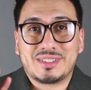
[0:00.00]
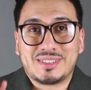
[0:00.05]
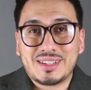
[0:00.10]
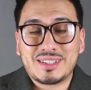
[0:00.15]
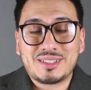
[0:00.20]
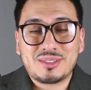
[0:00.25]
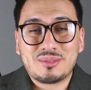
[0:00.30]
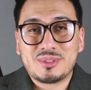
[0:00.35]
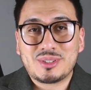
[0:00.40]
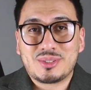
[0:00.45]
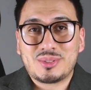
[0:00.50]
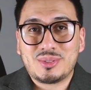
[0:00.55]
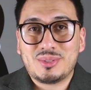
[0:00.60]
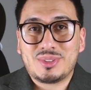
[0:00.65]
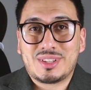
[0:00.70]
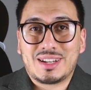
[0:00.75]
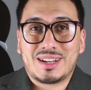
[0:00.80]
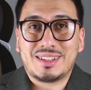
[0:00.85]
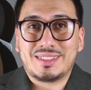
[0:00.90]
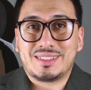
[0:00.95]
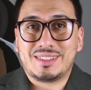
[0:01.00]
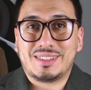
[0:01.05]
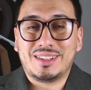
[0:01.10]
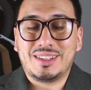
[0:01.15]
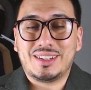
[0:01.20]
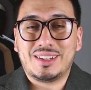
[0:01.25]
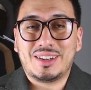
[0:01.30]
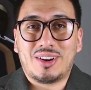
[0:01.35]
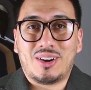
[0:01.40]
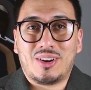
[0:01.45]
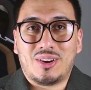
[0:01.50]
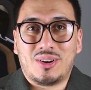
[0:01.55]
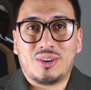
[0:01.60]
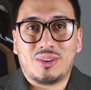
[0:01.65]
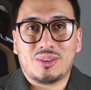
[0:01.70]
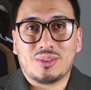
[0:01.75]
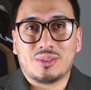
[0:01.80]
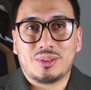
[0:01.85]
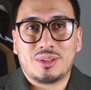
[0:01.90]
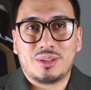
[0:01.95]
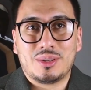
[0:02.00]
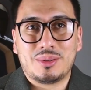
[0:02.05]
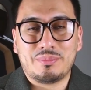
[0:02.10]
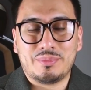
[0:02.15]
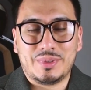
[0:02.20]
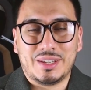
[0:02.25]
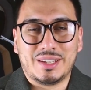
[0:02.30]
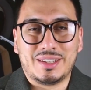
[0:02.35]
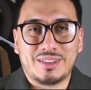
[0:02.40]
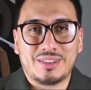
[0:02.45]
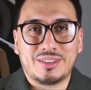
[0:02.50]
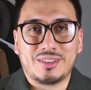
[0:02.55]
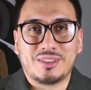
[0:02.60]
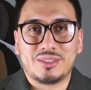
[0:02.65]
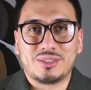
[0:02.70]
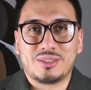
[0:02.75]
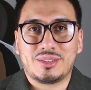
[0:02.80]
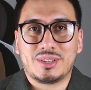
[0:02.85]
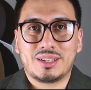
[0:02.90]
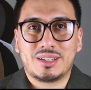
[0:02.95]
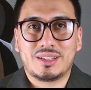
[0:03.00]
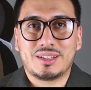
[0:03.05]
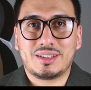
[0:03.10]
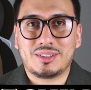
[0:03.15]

Mistake number two that I see all beginners